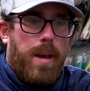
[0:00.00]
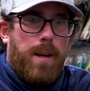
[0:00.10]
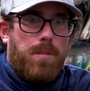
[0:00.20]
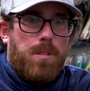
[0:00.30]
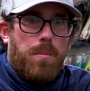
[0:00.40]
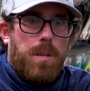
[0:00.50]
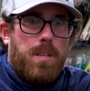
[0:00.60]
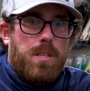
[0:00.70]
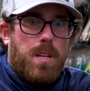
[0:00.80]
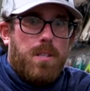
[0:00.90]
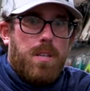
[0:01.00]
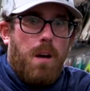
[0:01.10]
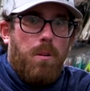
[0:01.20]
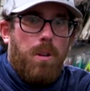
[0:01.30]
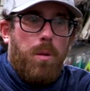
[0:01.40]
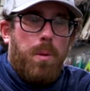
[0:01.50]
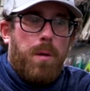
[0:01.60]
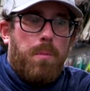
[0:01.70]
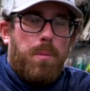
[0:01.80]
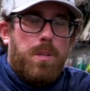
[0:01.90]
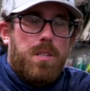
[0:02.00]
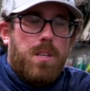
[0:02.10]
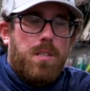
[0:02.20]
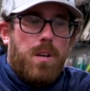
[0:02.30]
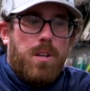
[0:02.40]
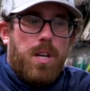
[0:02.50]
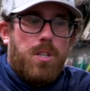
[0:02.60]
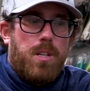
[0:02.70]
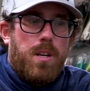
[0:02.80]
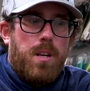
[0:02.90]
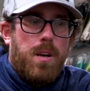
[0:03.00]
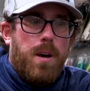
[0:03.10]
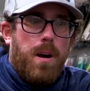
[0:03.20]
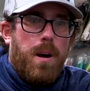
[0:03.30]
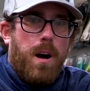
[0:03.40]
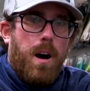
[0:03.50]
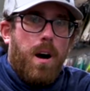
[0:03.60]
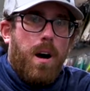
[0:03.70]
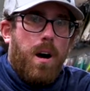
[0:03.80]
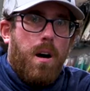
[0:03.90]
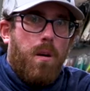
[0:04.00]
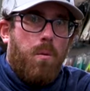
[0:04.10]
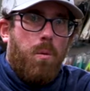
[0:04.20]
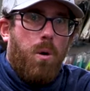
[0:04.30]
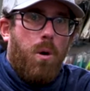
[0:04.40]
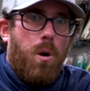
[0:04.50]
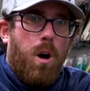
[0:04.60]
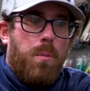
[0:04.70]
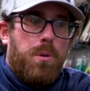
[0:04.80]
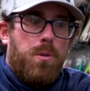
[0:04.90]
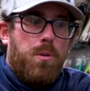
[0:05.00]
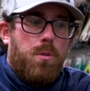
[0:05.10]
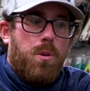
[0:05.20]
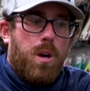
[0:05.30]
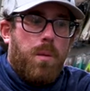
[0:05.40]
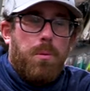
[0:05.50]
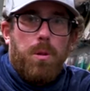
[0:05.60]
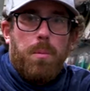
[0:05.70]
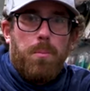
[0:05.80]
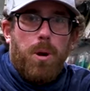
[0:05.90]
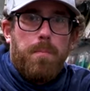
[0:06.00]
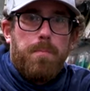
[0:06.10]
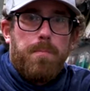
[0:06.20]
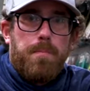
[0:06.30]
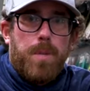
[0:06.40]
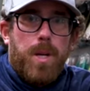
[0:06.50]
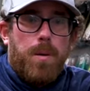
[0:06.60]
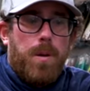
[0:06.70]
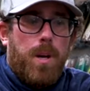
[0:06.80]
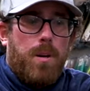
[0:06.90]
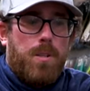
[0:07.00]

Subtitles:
Having something that stands out a little bit, maybe just gets their attention, will help you hook up a little bit more, you know?